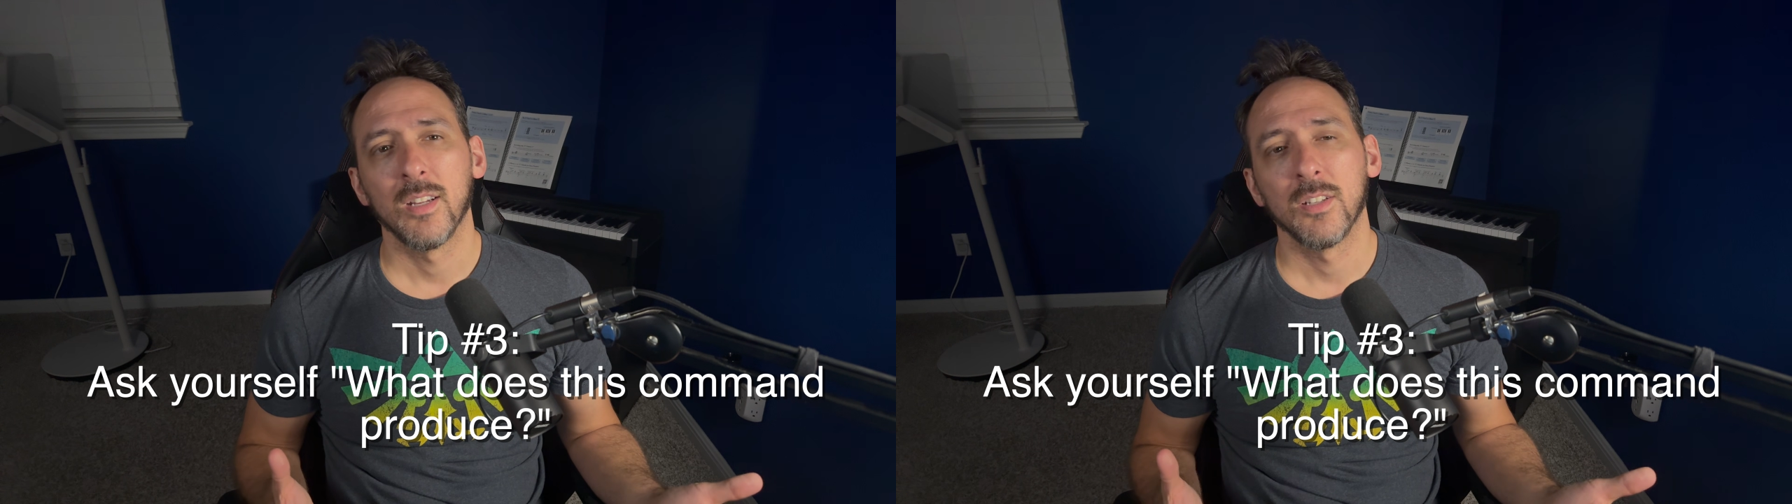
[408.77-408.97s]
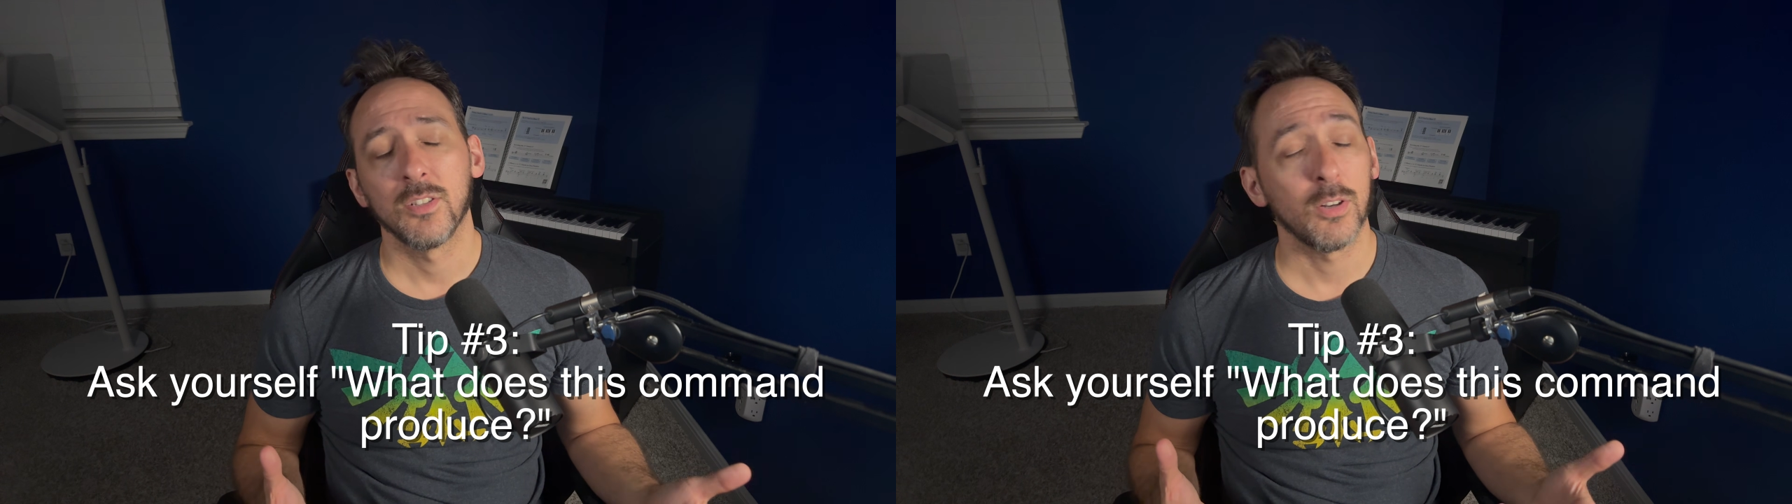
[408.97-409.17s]

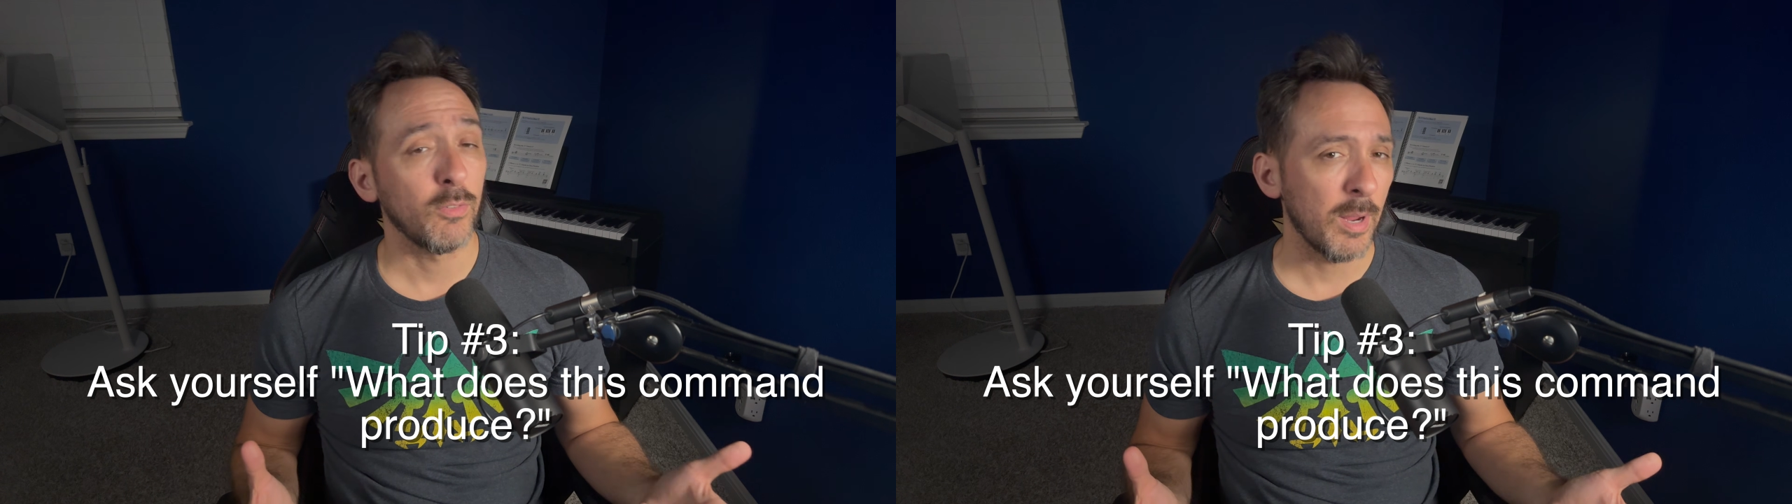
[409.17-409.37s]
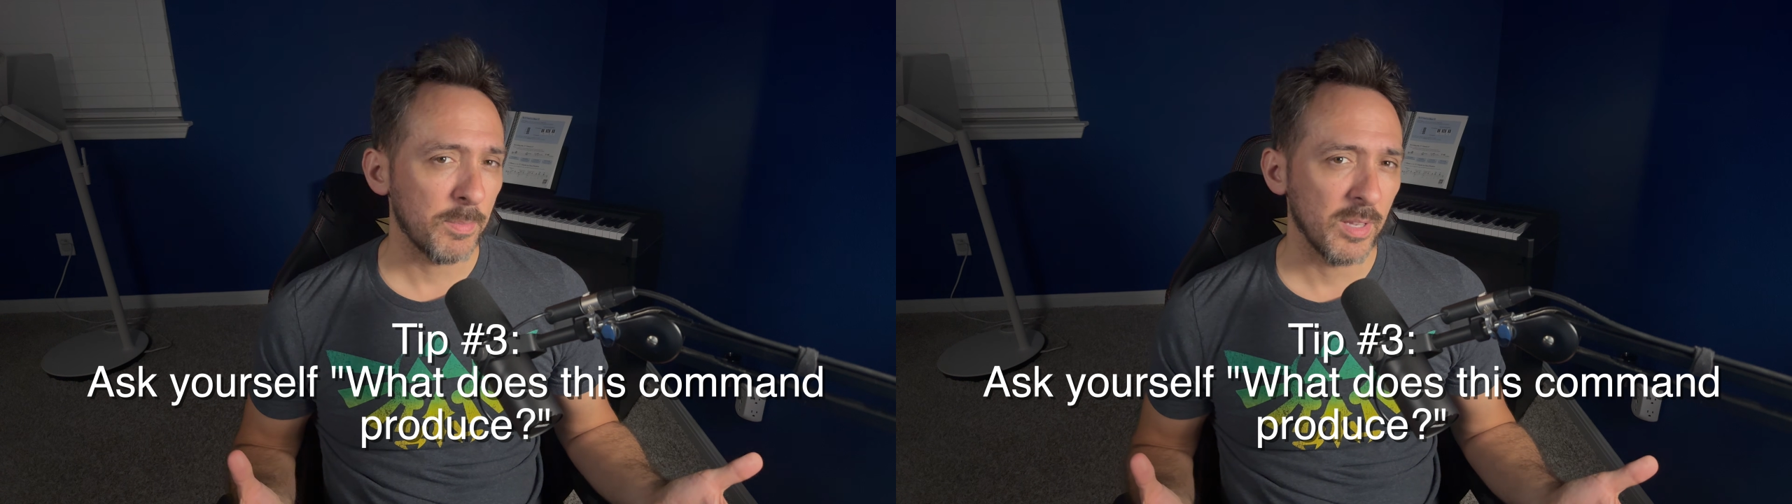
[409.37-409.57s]
So to
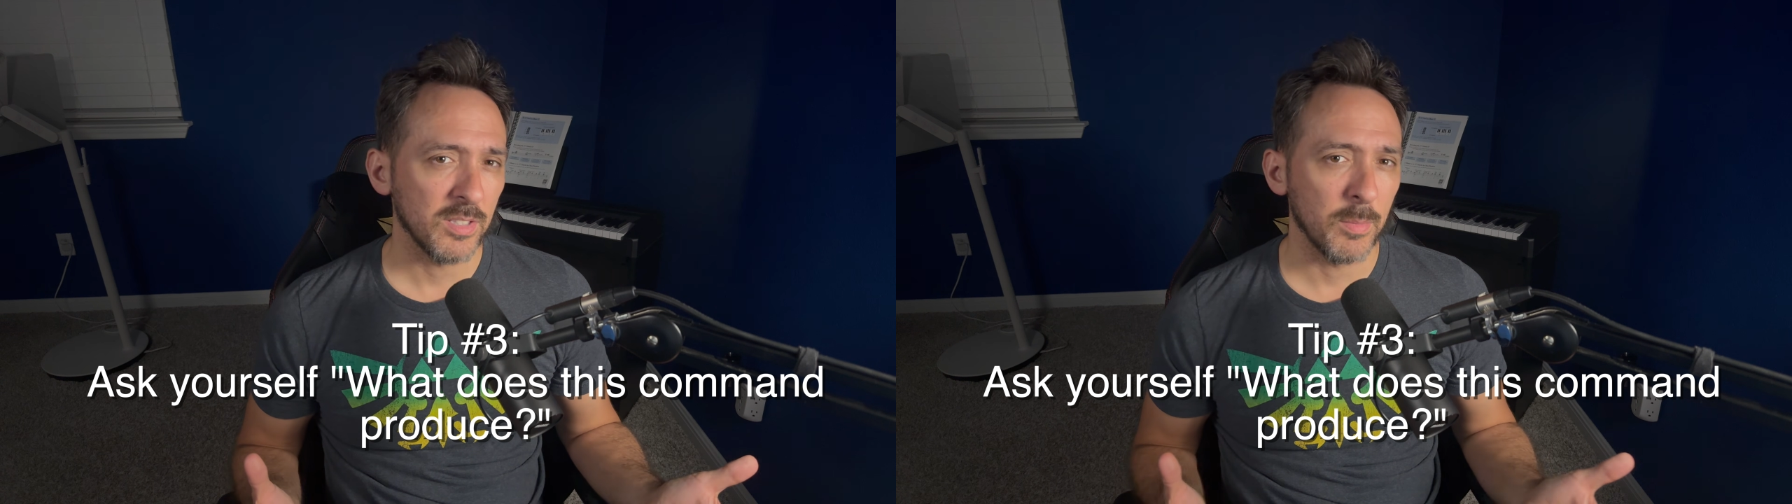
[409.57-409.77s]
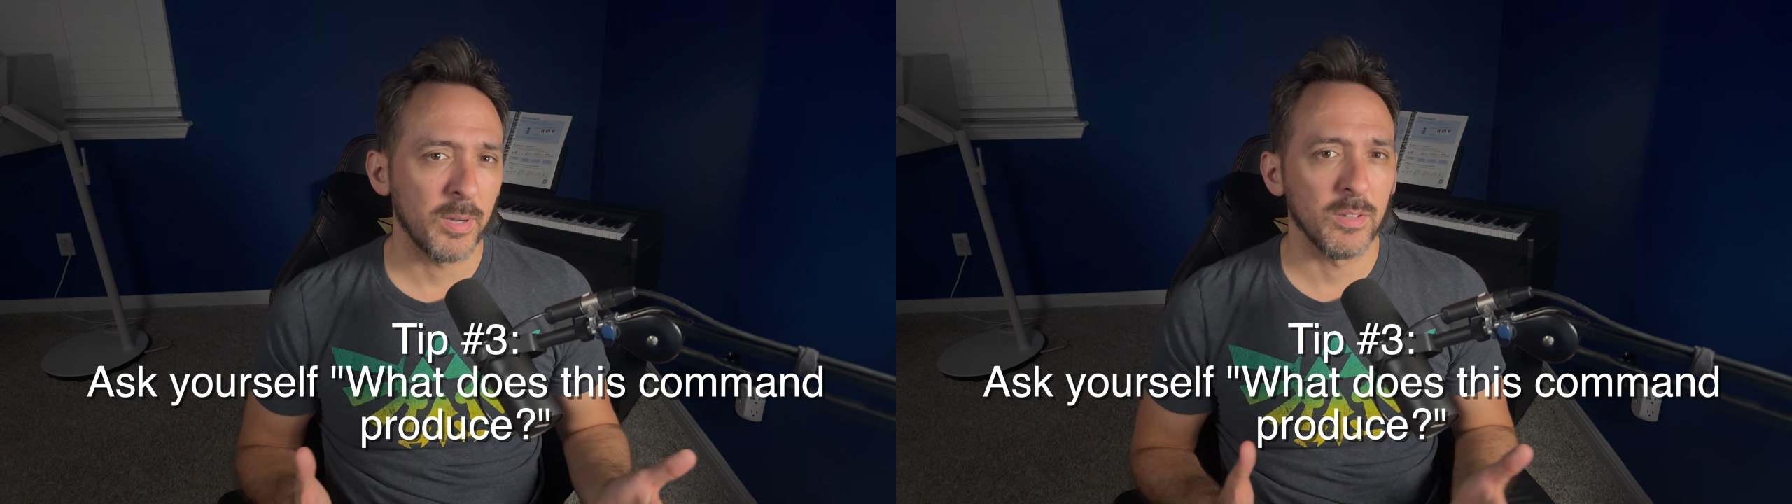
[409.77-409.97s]
wrap
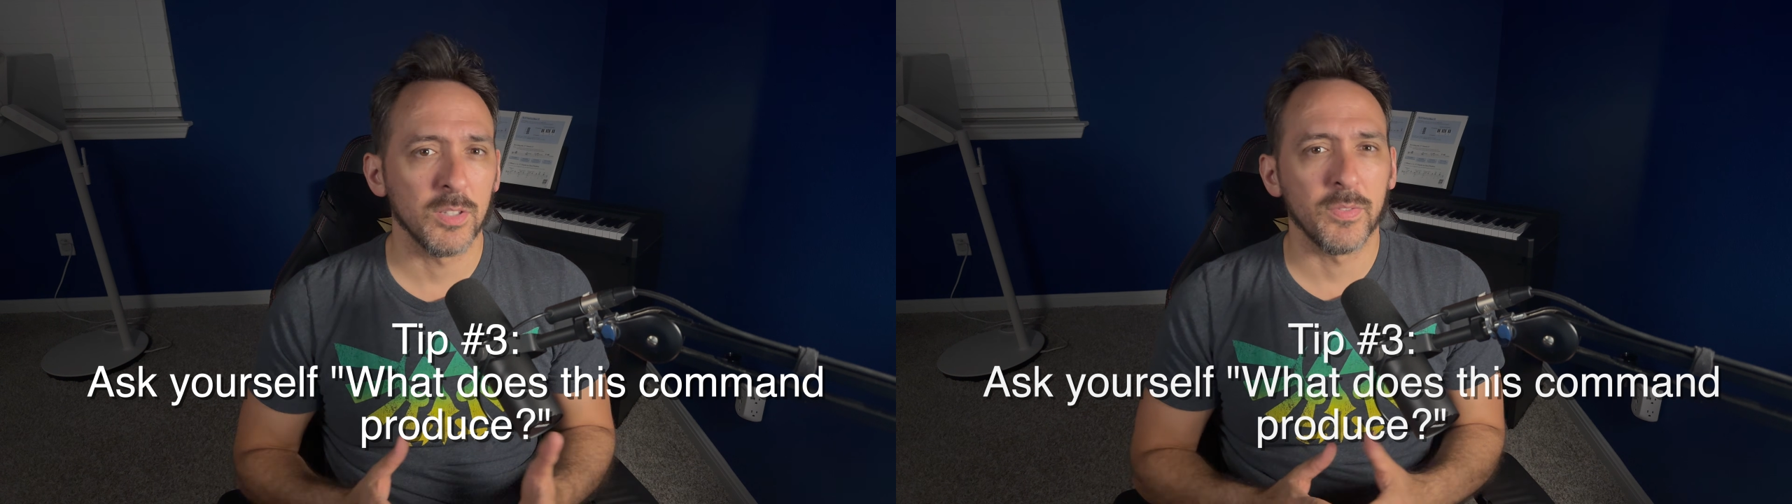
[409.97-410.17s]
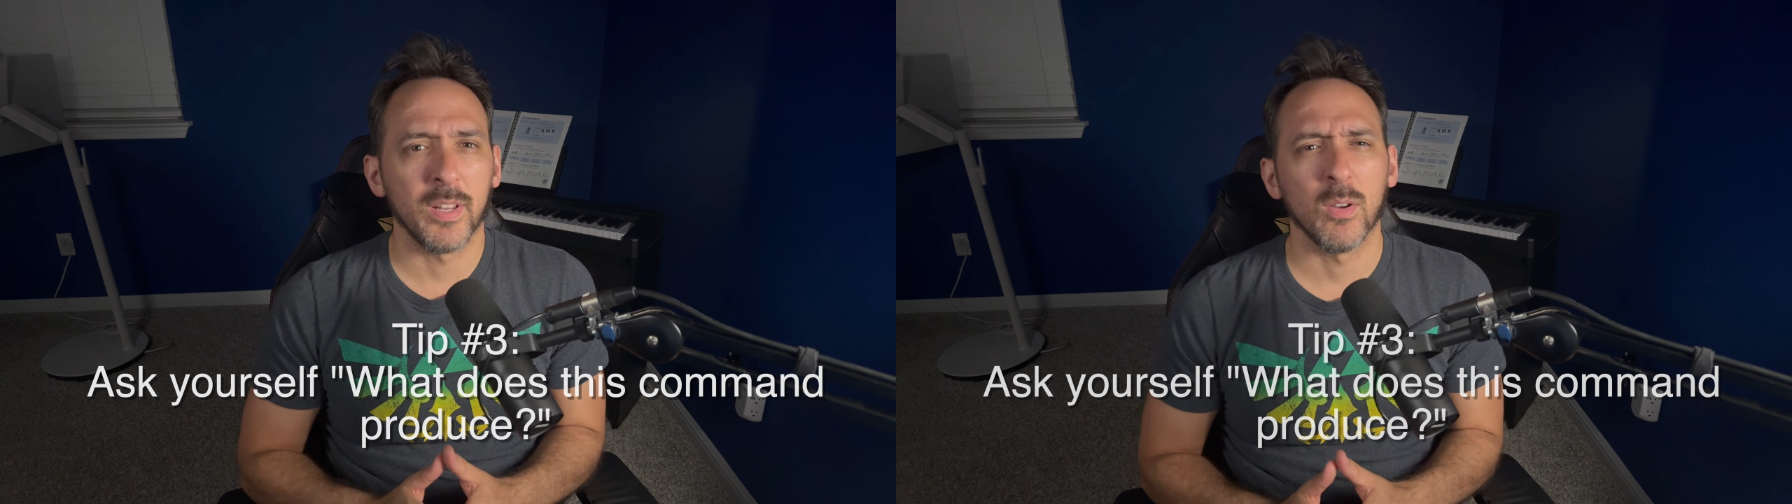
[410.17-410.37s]
things up here in
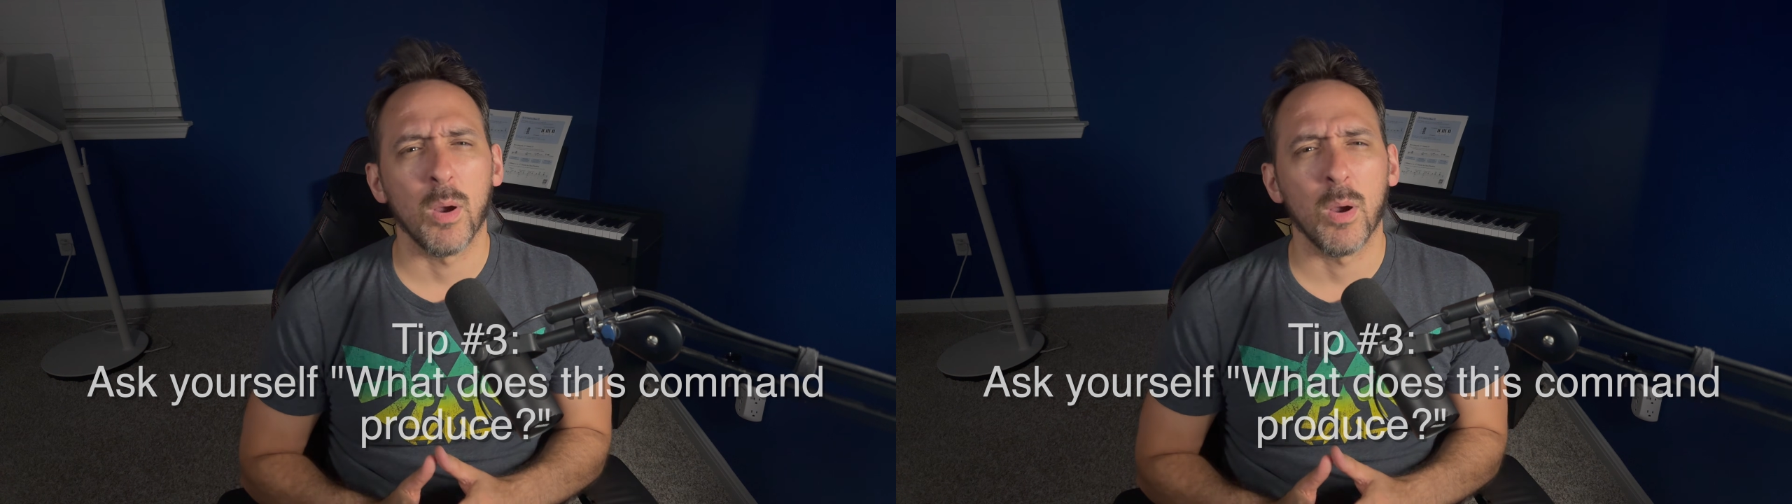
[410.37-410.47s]
this video,